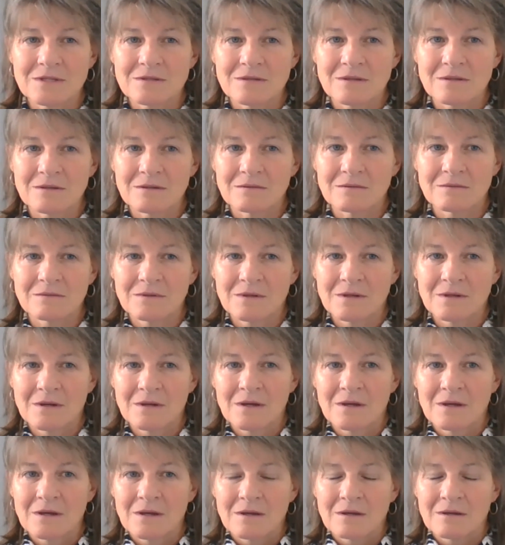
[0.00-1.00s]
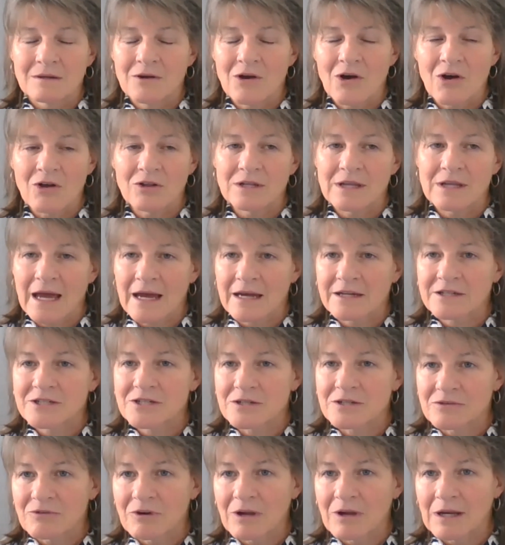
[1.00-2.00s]
the call to
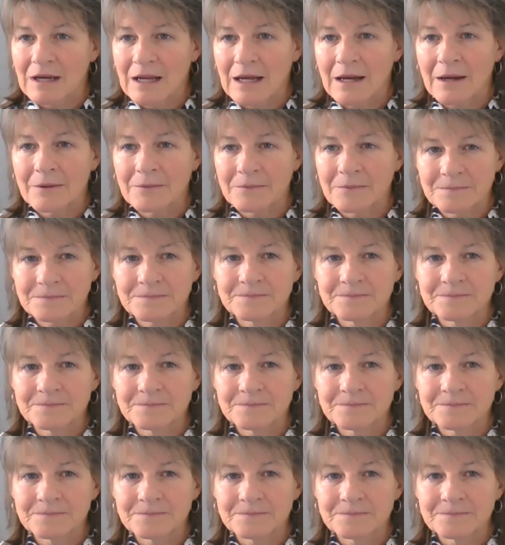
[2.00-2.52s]
action right now.